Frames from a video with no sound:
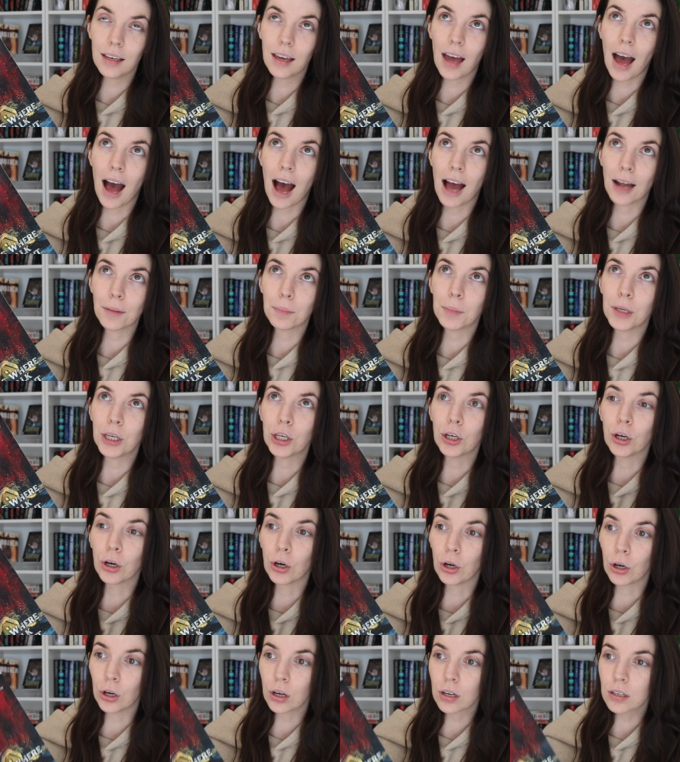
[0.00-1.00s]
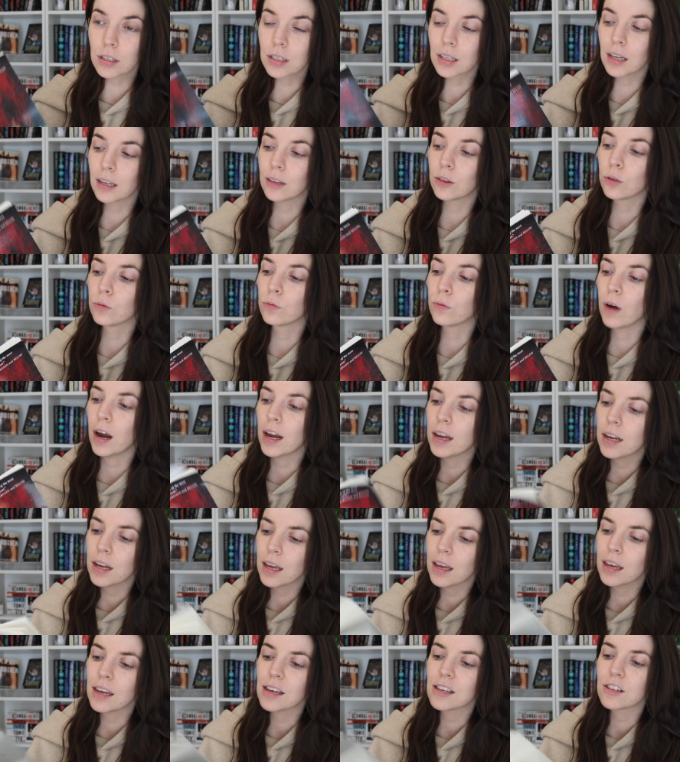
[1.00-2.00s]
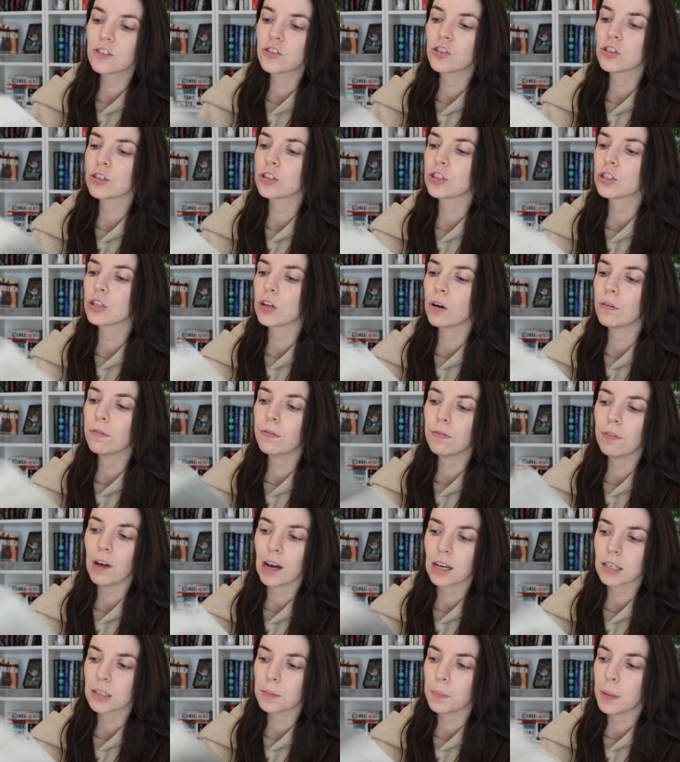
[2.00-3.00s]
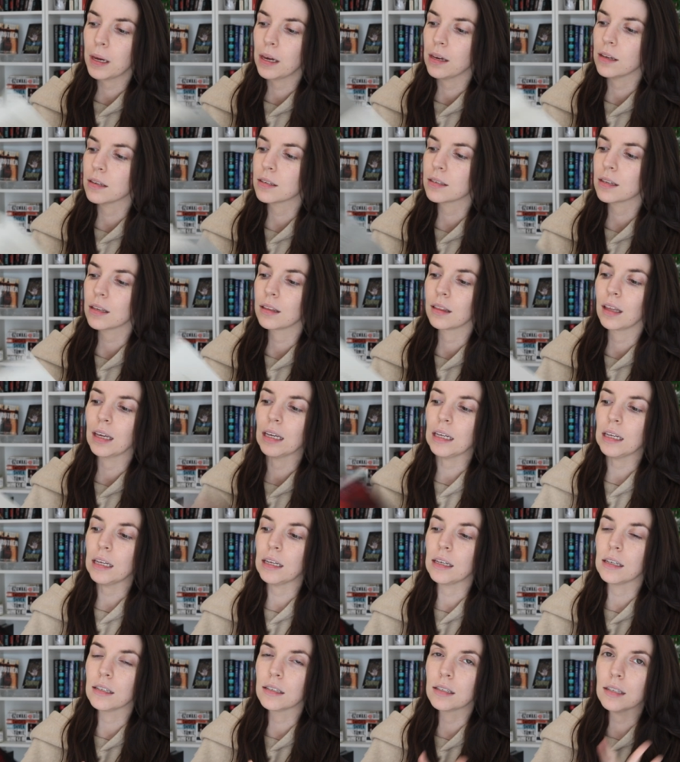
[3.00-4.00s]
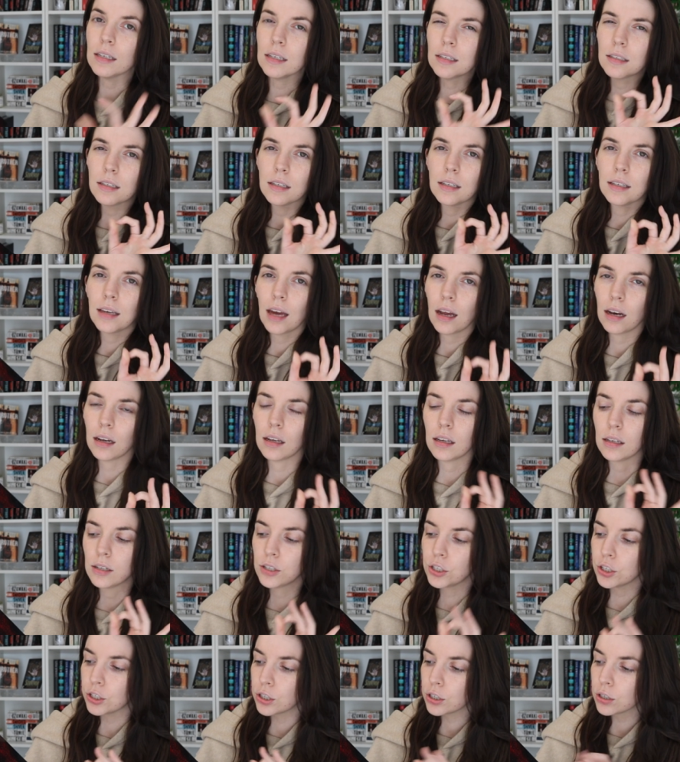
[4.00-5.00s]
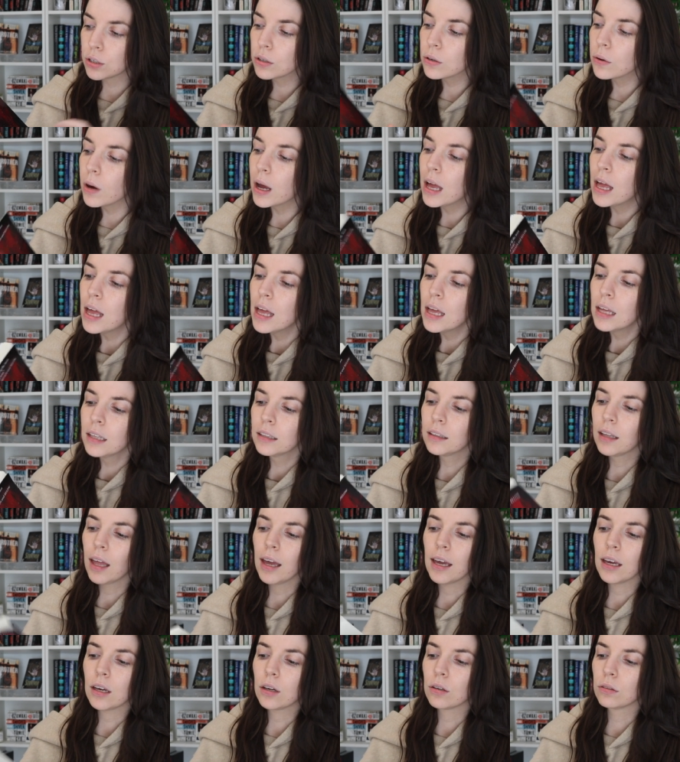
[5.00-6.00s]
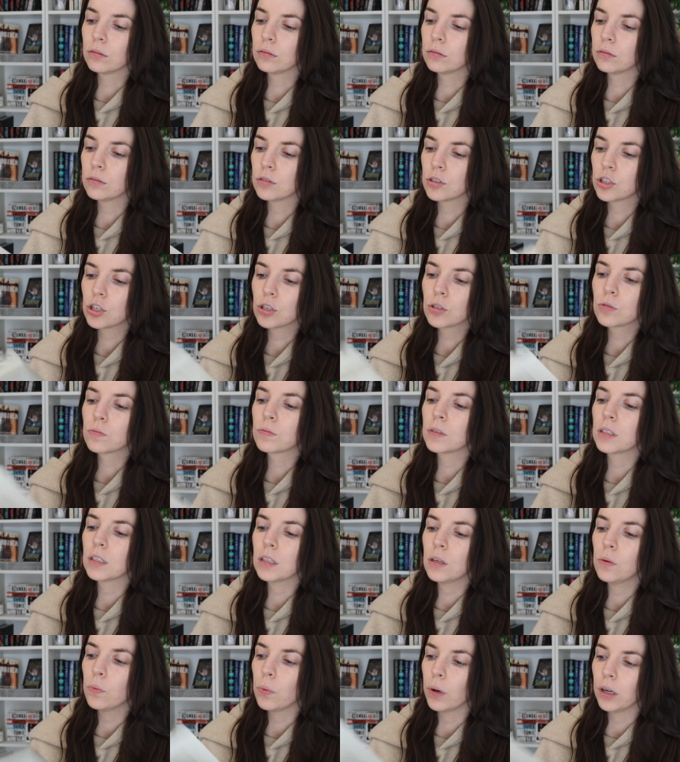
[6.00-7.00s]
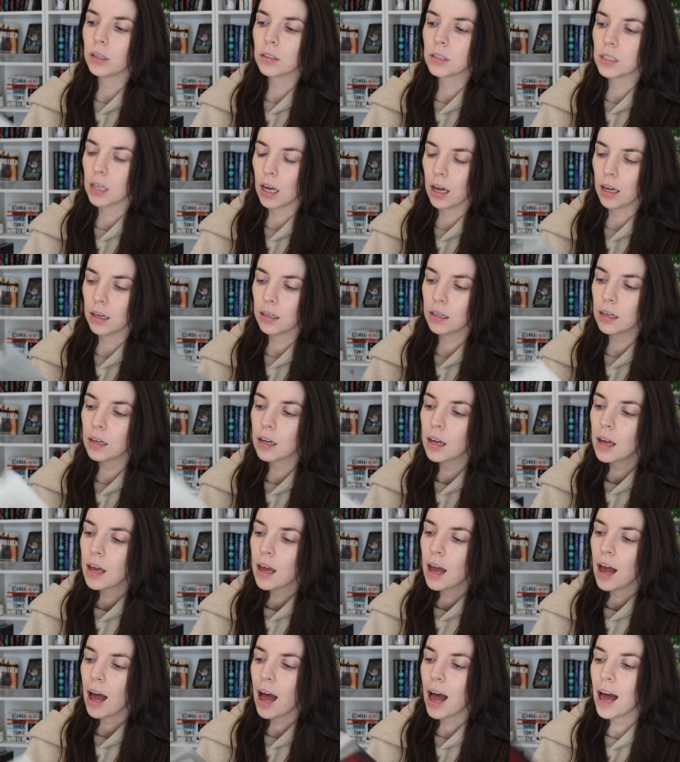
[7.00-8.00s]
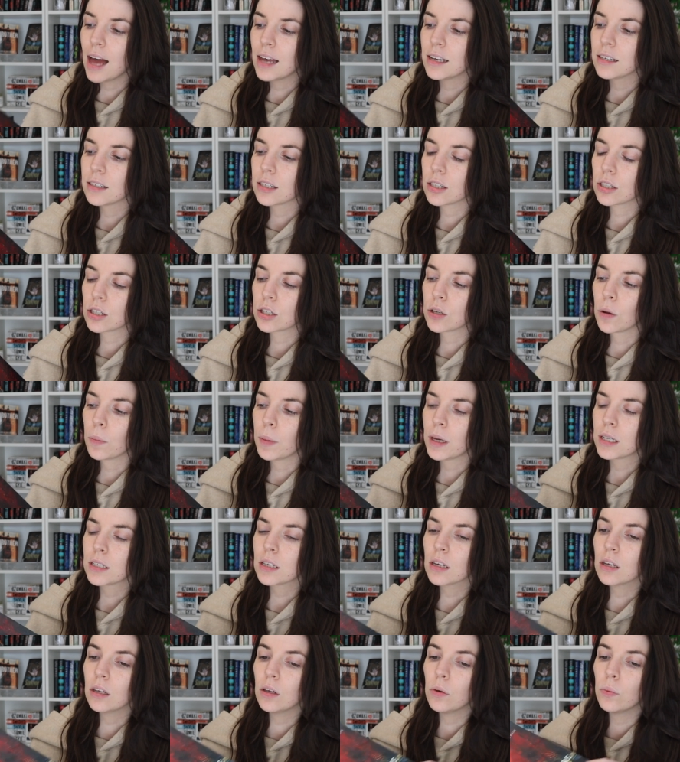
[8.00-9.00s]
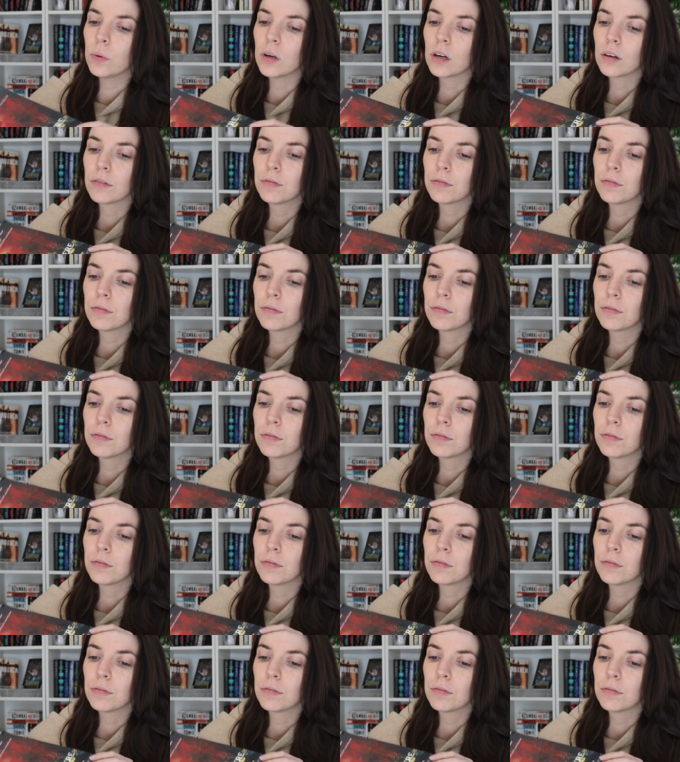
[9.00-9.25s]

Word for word: had me hooked. Like, the writing is just so fast paced and like easy to get into, like just really well done. And so basically we were